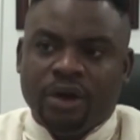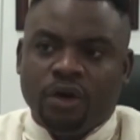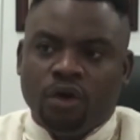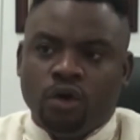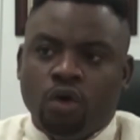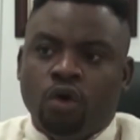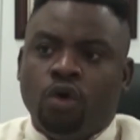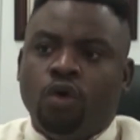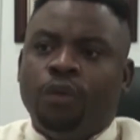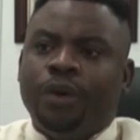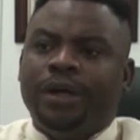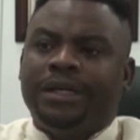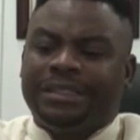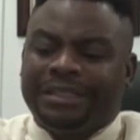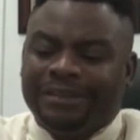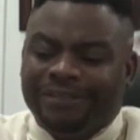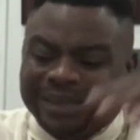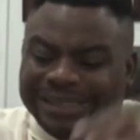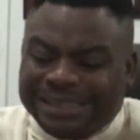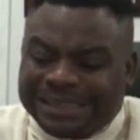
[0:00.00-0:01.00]
who will
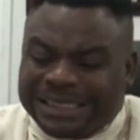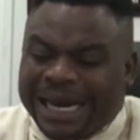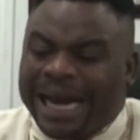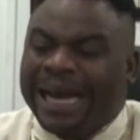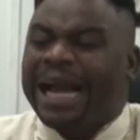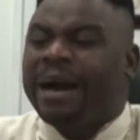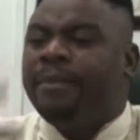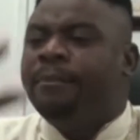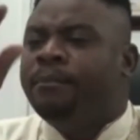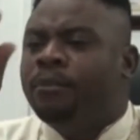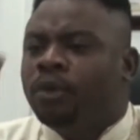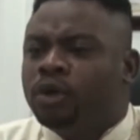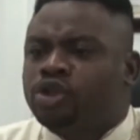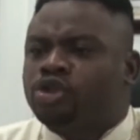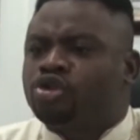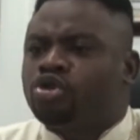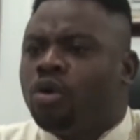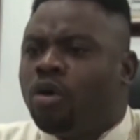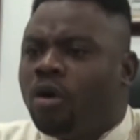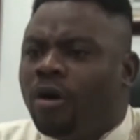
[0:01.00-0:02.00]
retire
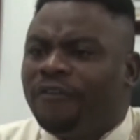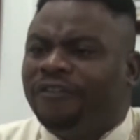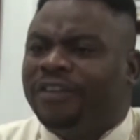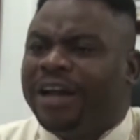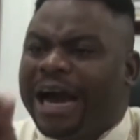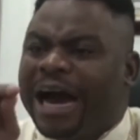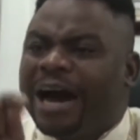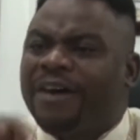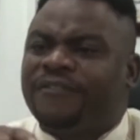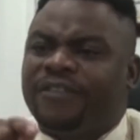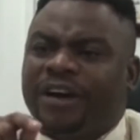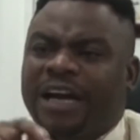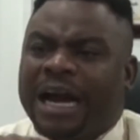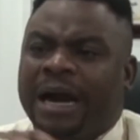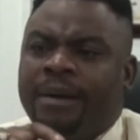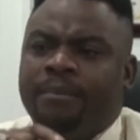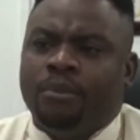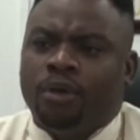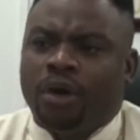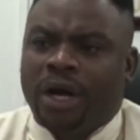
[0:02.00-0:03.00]
most of the
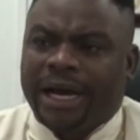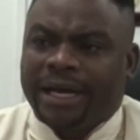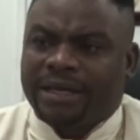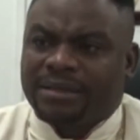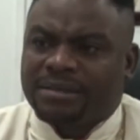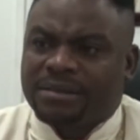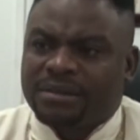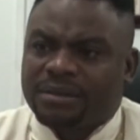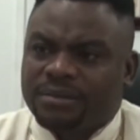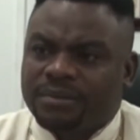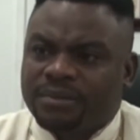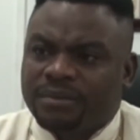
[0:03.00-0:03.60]
African monarchs.